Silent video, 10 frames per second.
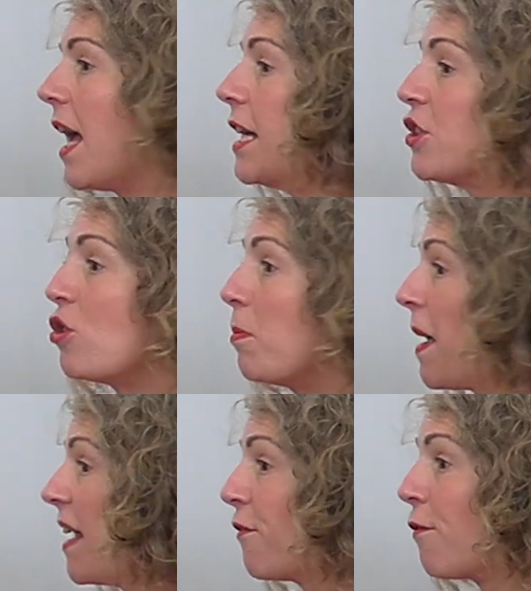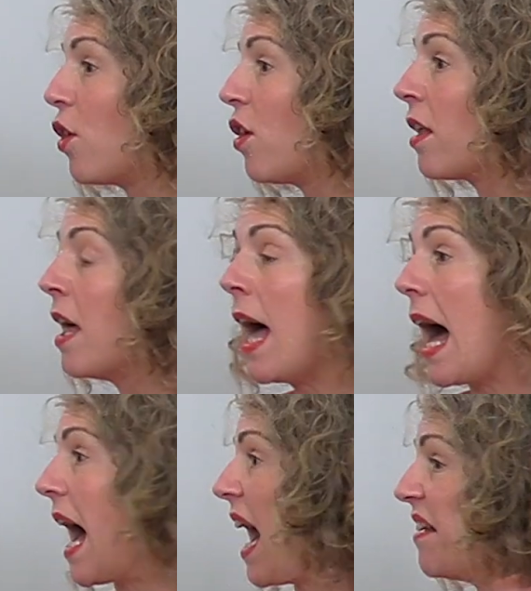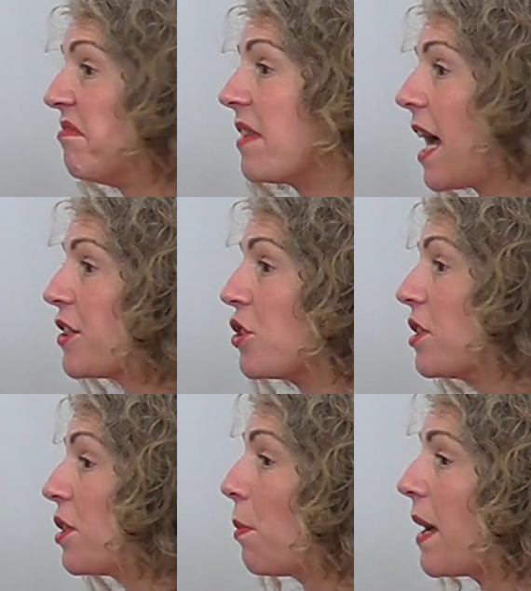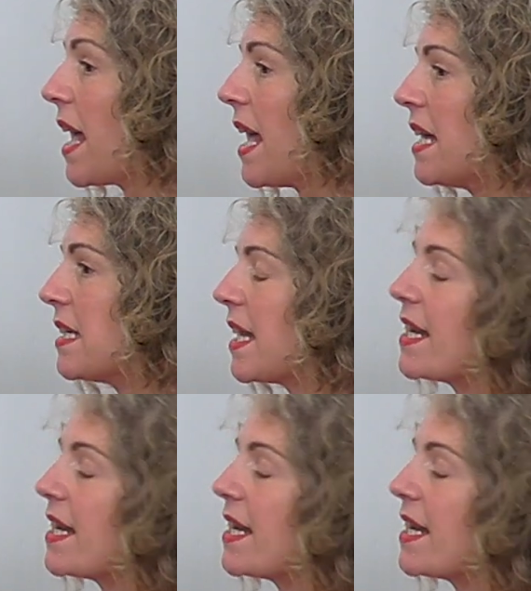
it's too painful, and that's just the way it is.